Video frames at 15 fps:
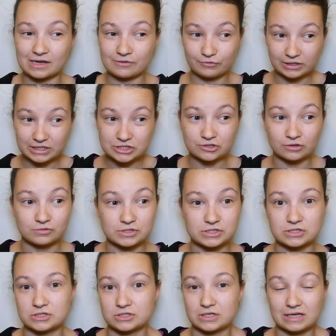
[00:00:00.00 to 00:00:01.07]
I really struggled
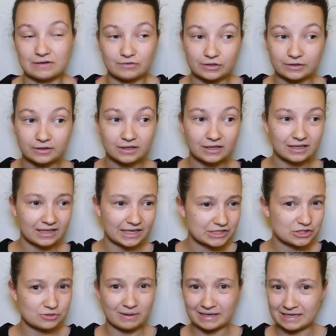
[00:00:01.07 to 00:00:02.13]
to even
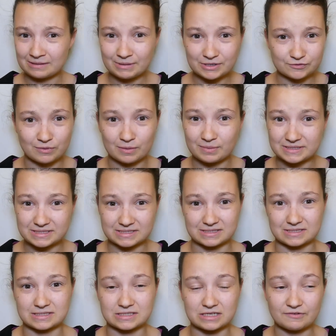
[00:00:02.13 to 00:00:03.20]
like do my emails for my
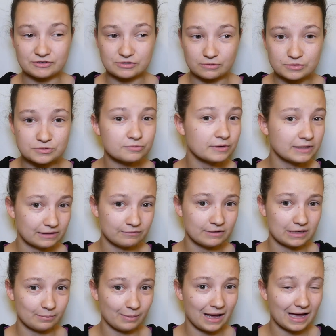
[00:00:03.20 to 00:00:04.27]
business and stuff, so it was
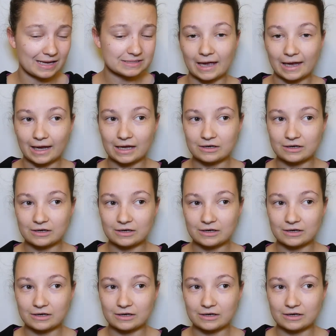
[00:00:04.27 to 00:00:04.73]
really bad.